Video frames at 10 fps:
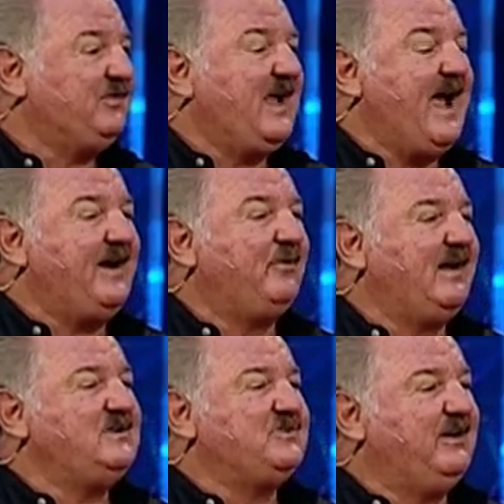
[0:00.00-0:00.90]
the
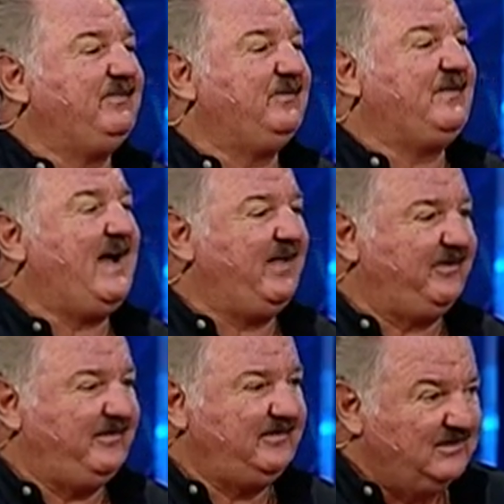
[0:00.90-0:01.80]
adoration of the
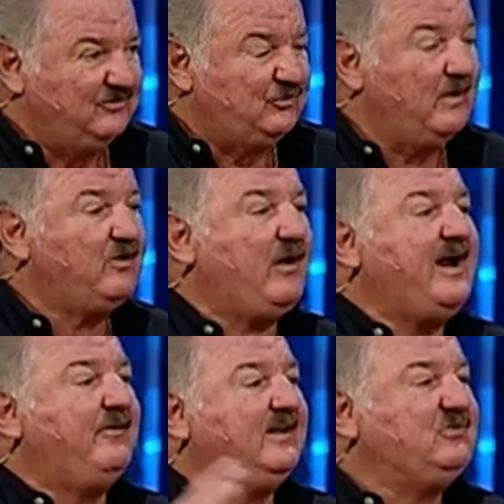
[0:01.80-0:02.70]
Father to a
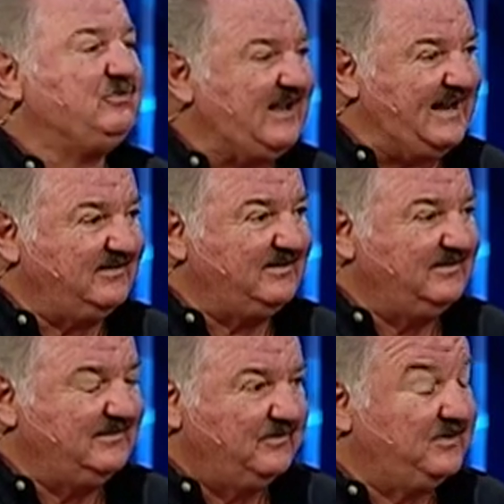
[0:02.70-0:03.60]
greater extent,
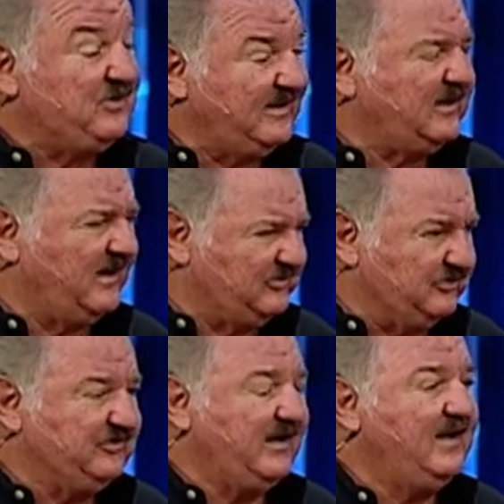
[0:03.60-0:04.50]
the Gentile, I
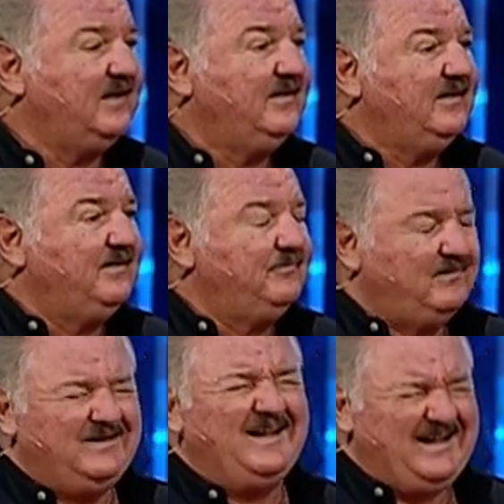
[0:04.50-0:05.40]
should say.
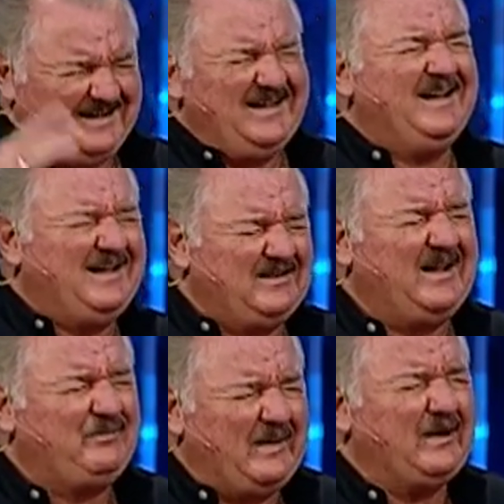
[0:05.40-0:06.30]
In,
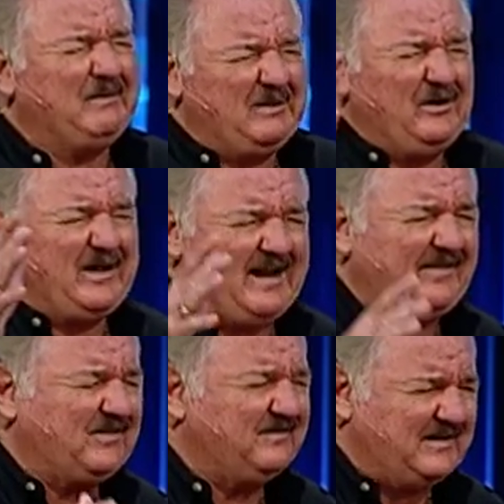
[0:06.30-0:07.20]
if we're going to be looking
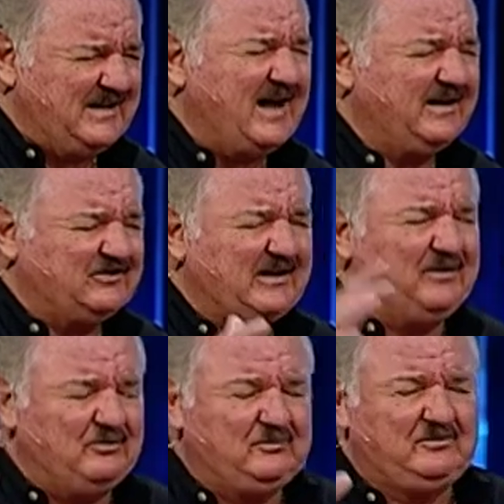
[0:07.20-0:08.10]
at the, the younger son
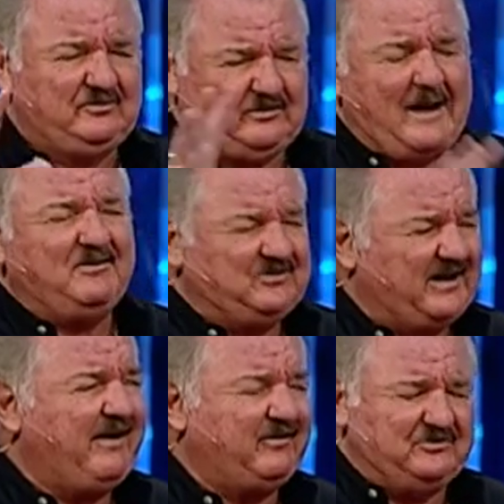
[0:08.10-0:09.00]
who grabbed his
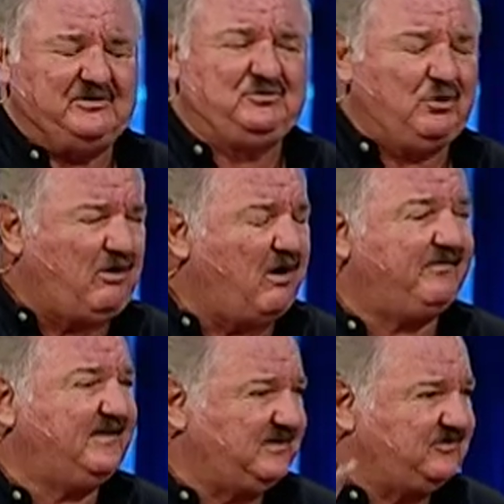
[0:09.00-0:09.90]
inheritance and took
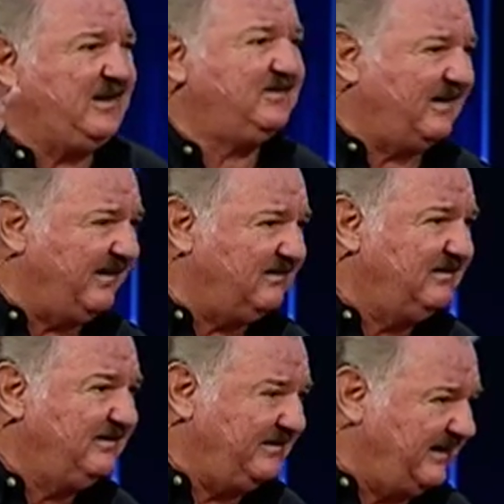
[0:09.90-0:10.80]
off as a Gentile,
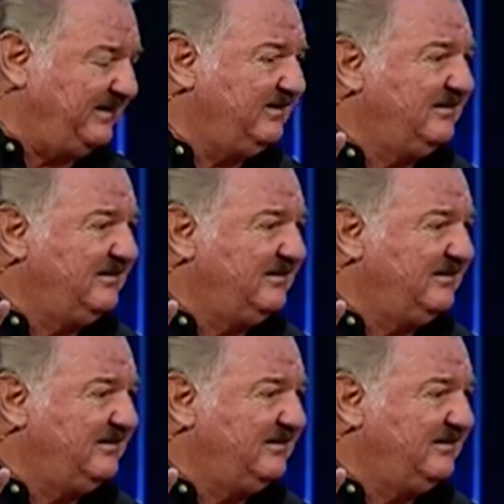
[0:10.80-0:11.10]
all right?